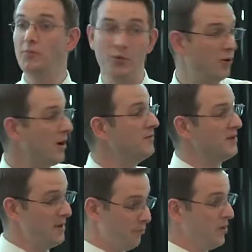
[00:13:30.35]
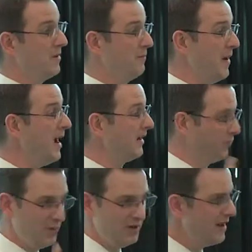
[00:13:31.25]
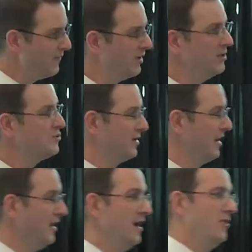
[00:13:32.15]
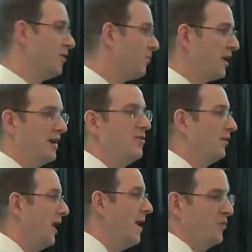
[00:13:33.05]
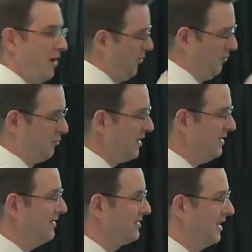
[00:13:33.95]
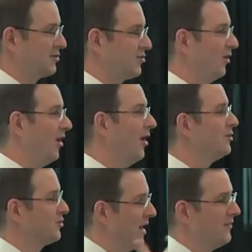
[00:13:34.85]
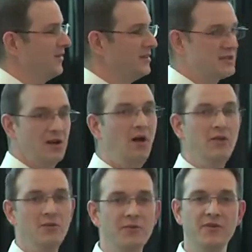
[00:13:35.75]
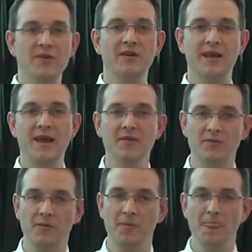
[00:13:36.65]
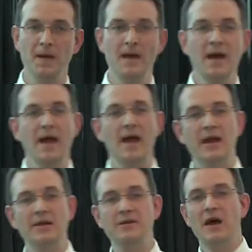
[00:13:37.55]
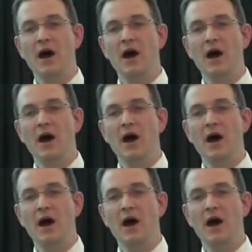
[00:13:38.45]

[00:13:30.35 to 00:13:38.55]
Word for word: the programs and bring it back because we didn't have an intranet. They're bringing their laptop, they're bringing these external hard drives and installing them so they could have them. And